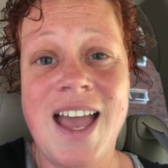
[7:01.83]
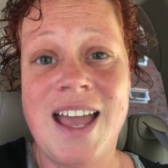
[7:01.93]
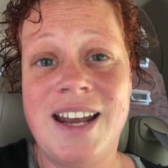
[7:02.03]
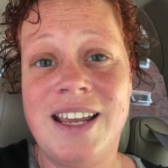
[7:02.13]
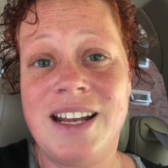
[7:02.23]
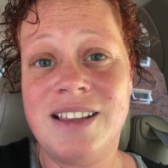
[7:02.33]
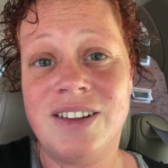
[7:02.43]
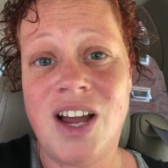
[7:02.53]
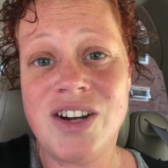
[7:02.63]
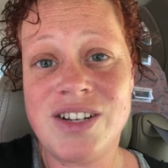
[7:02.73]
and getting the
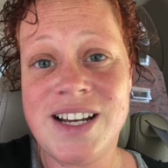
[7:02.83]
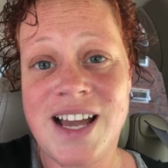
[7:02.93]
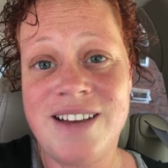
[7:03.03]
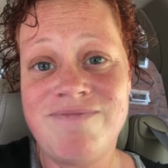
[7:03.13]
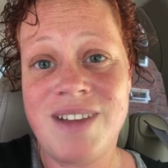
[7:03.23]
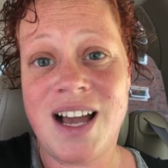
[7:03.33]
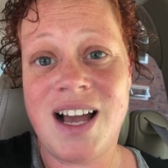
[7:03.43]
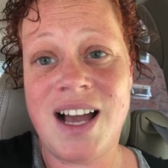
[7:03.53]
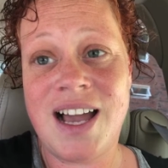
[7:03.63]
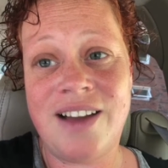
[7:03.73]
laundry done,
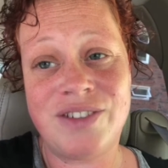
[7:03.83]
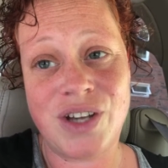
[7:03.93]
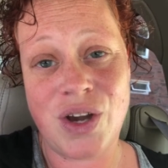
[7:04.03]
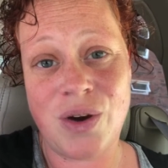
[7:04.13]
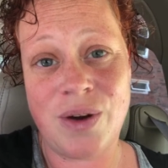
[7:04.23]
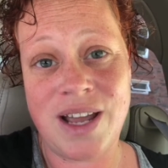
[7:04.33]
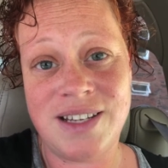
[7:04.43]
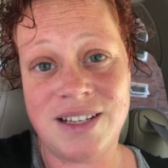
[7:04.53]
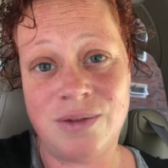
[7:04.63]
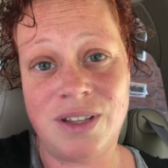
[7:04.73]
I have to go
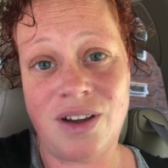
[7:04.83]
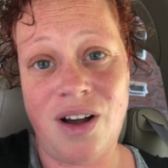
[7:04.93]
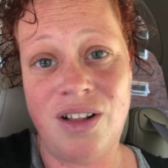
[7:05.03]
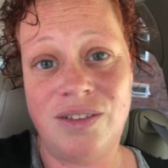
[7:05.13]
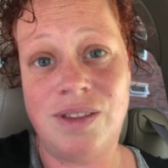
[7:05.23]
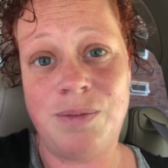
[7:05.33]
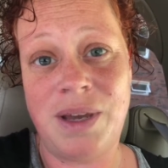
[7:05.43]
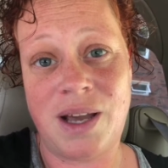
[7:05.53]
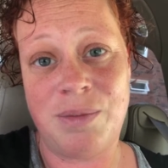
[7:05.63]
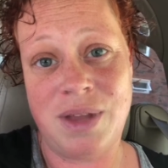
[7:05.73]
and deal with all of the
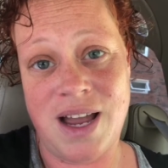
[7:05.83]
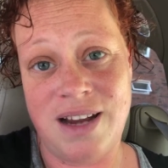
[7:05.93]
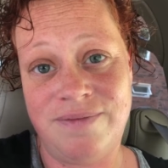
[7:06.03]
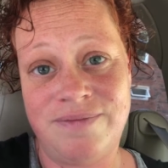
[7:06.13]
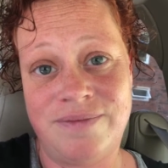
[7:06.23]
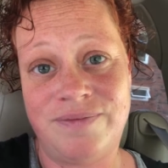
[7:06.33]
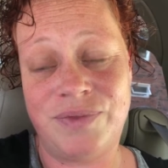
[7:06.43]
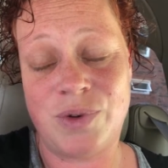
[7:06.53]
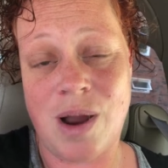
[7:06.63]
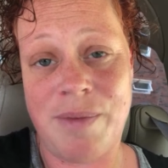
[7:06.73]
pickup line
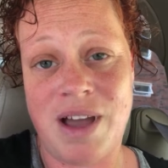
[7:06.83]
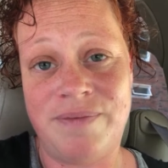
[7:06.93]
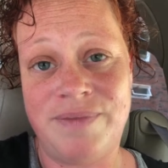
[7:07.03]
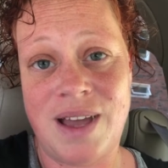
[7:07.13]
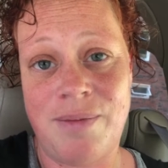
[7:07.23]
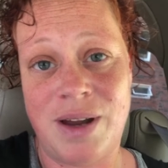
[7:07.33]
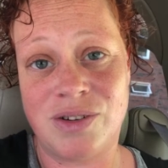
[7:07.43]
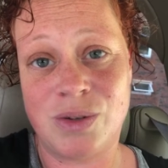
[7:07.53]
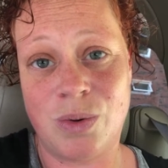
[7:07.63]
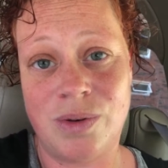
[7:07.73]
drama at
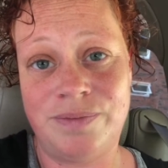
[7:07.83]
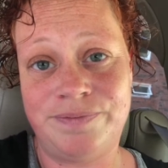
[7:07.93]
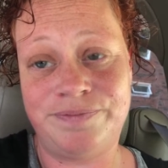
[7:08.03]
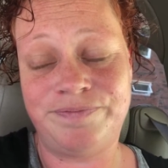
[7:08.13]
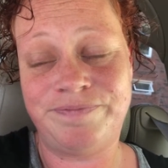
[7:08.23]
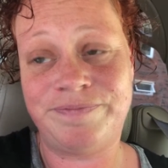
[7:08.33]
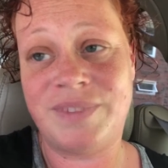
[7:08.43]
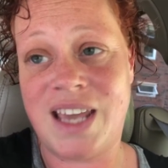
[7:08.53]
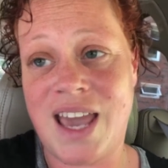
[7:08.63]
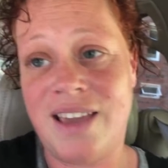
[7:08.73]
middle school.
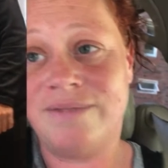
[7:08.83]
Yay.